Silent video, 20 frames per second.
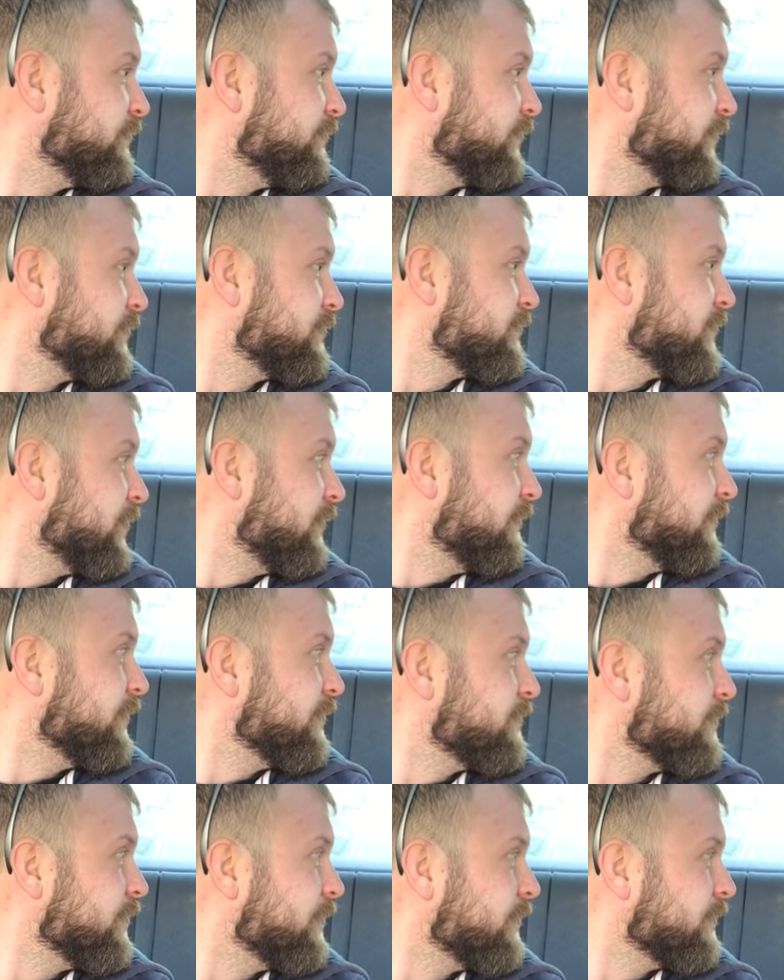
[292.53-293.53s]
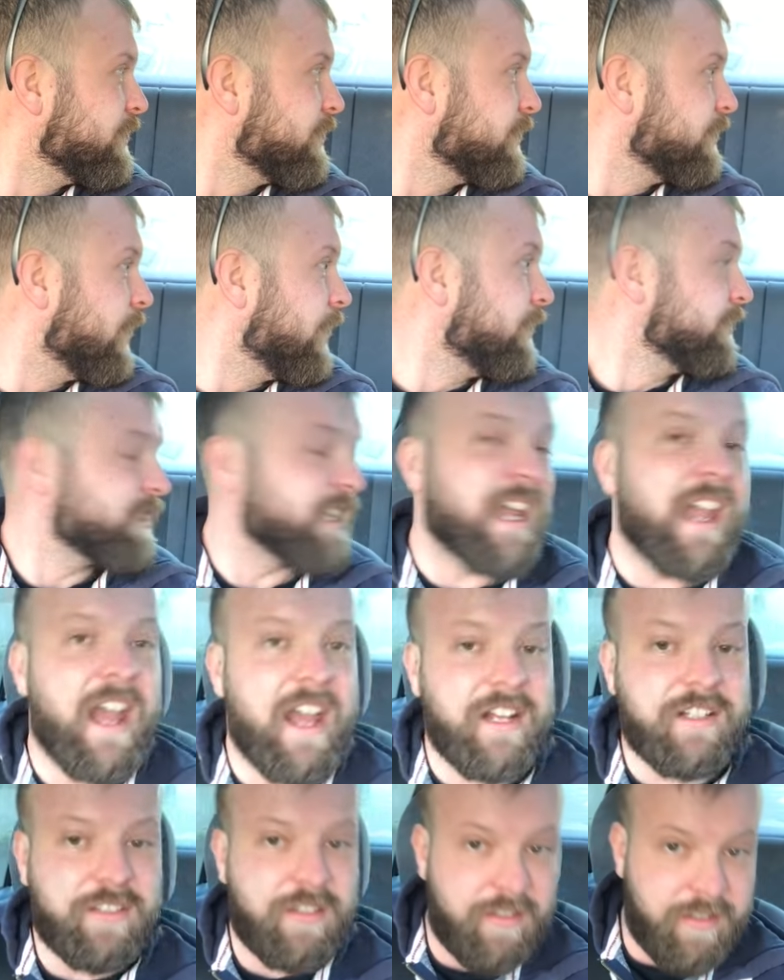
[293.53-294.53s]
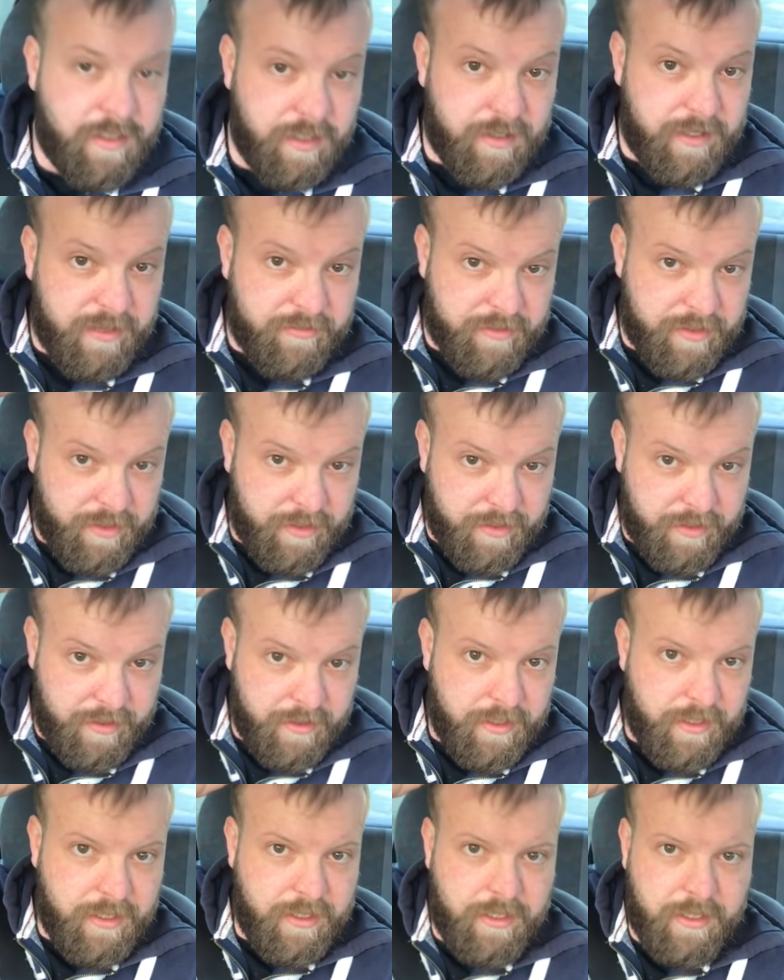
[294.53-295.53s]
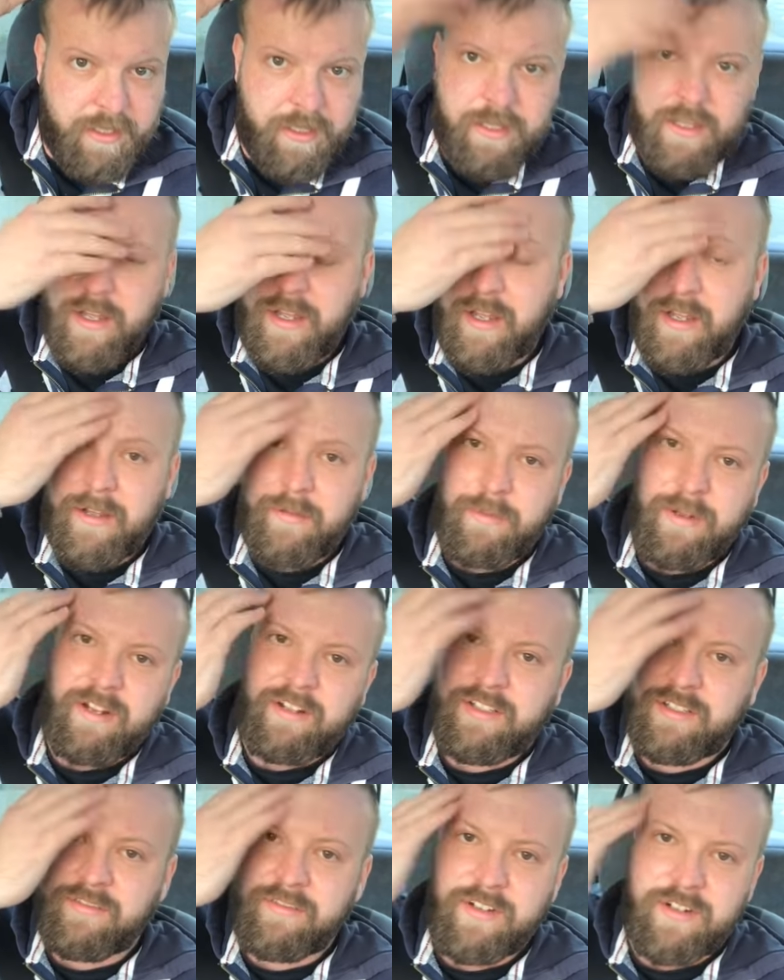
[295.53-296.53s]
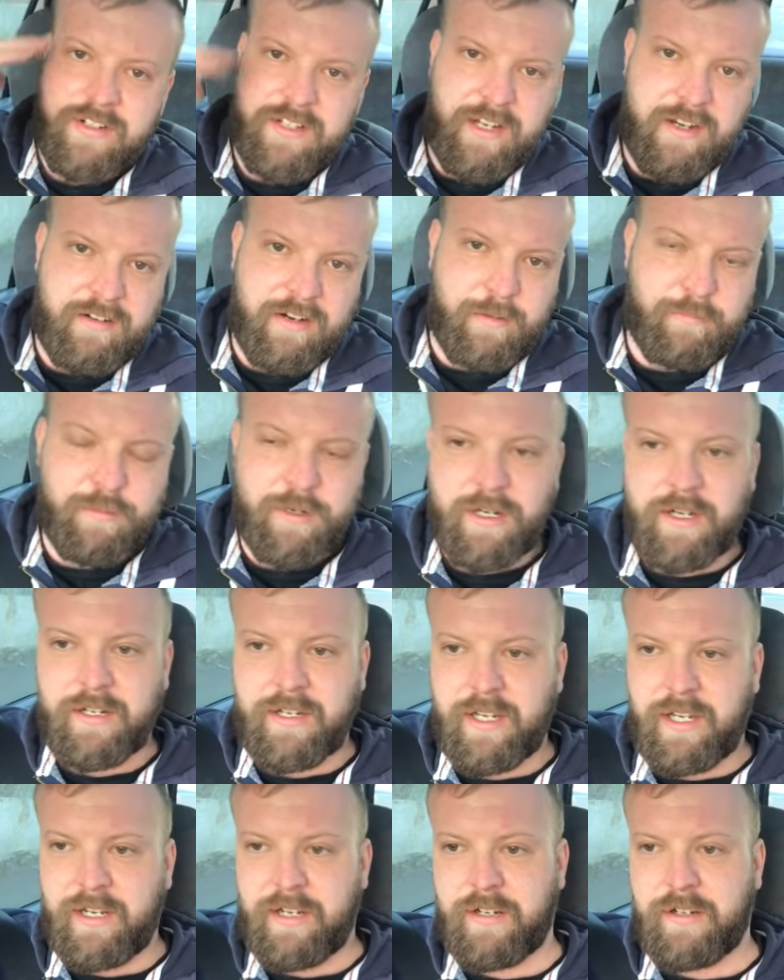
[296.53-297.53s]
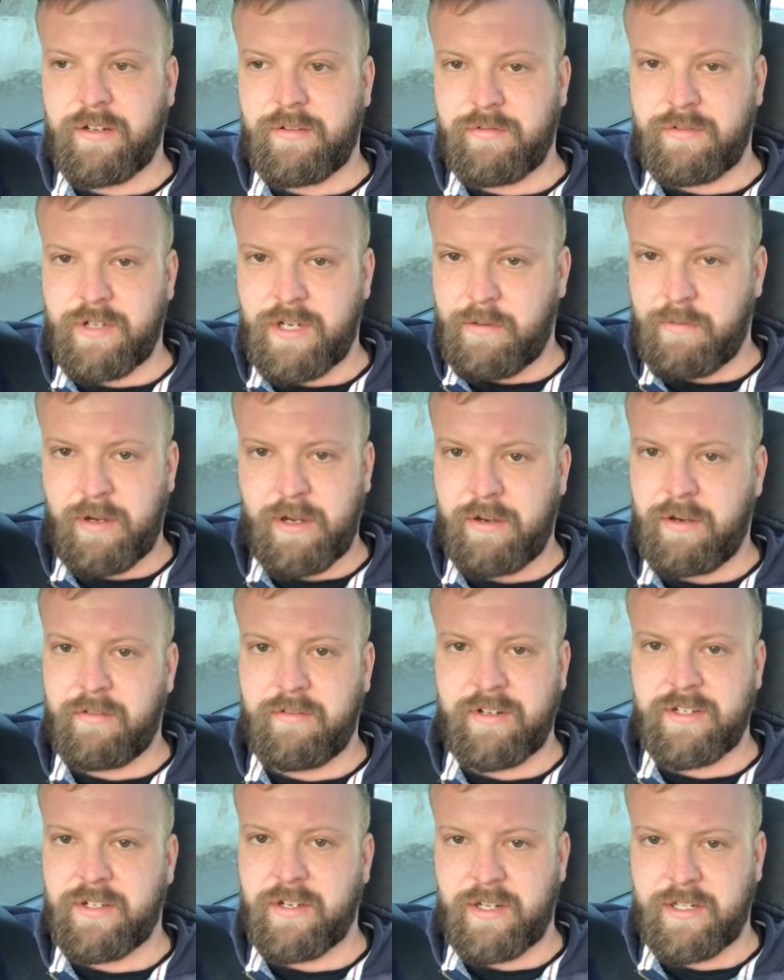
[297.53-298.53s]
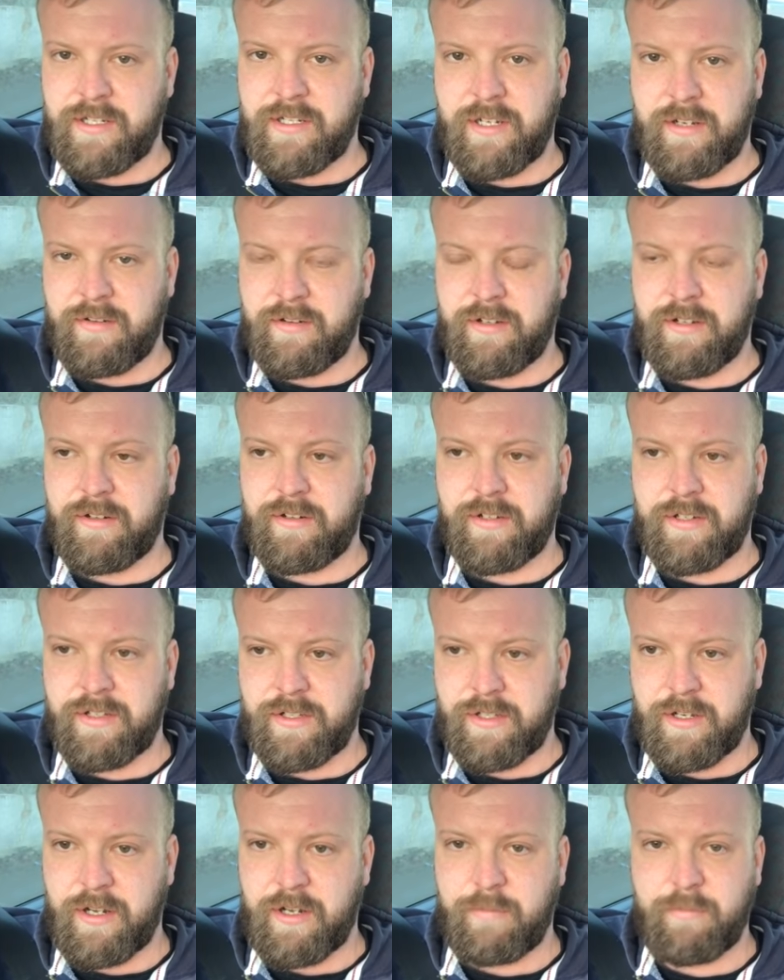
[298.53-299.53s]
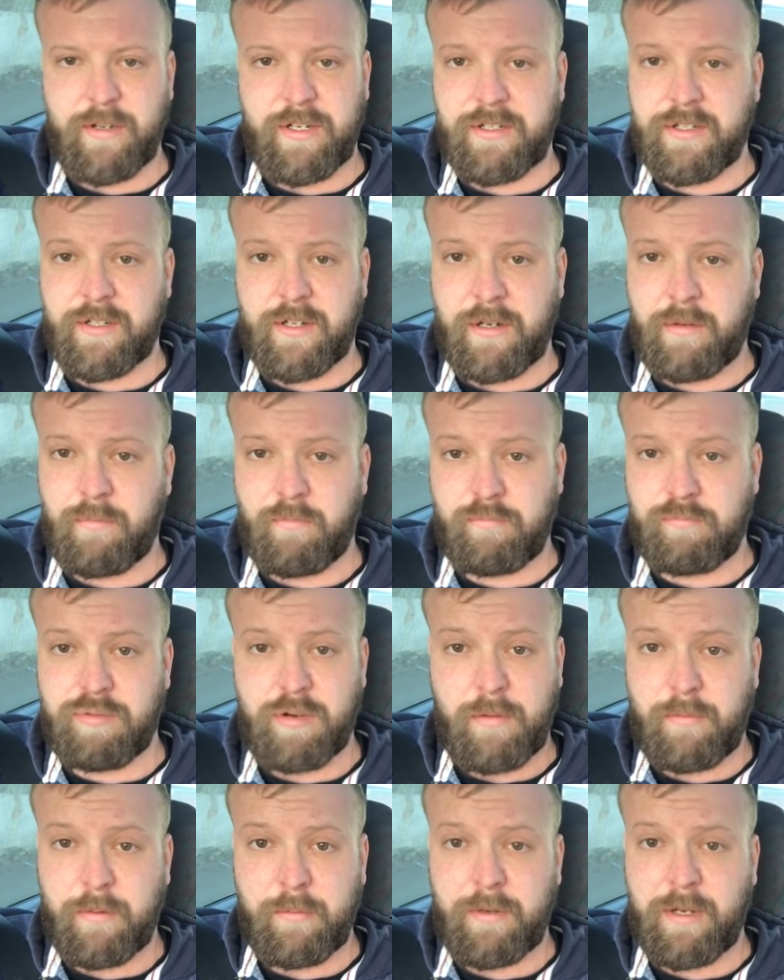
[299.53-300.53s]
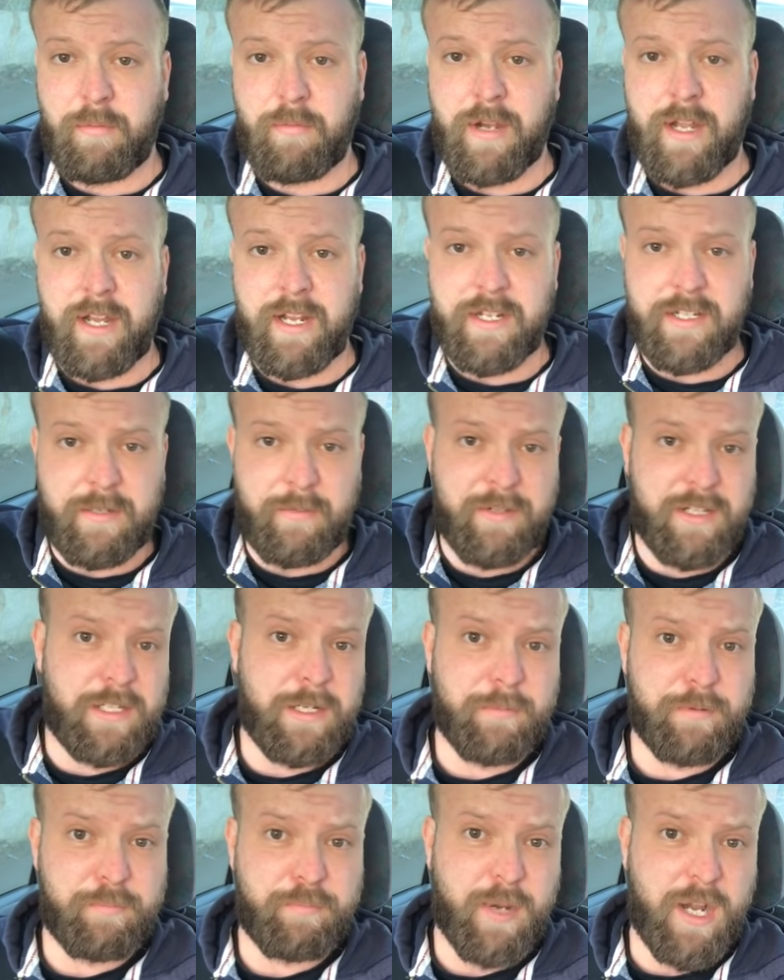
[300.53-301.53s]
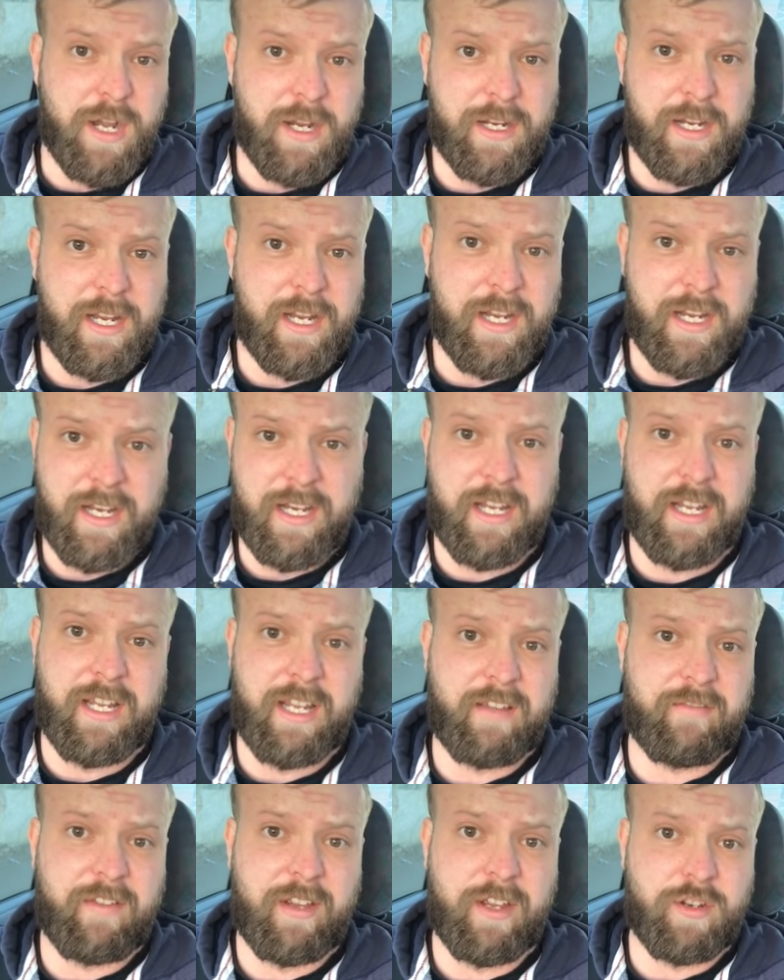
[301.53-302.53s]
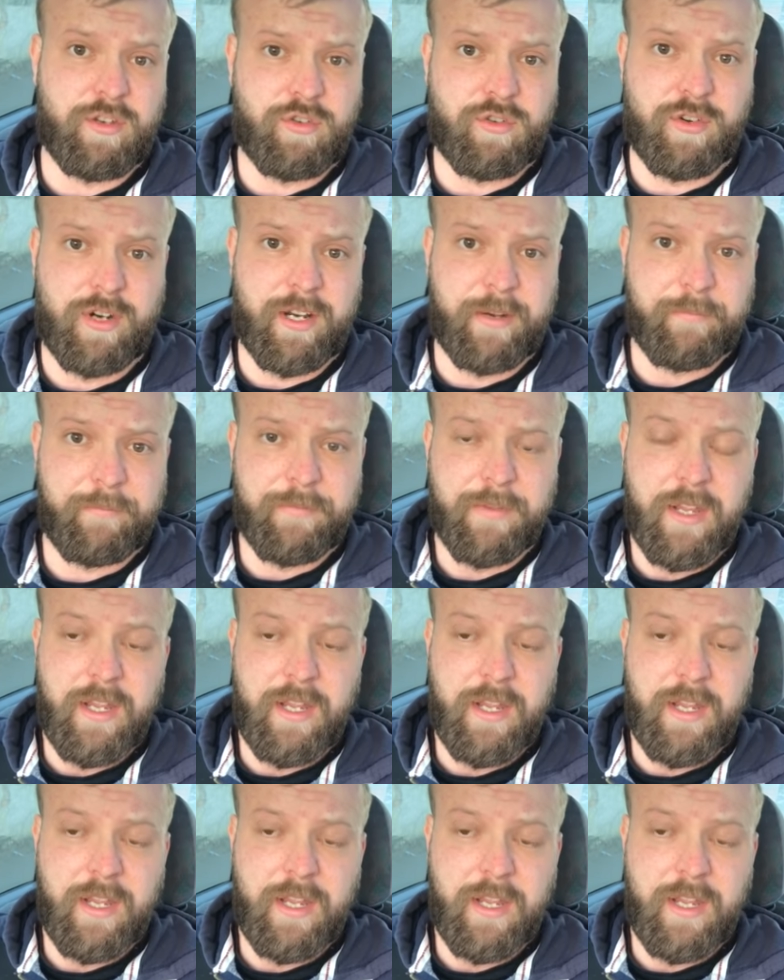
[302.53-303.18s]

It's a fox terrier charge. Oh, it's a cat. Sorry, not another dog. but it's a fox terrier barking. Of course, no owner in sight to tell the dog to stop. They're just going to probably wait until it stops barking and then give it a treat.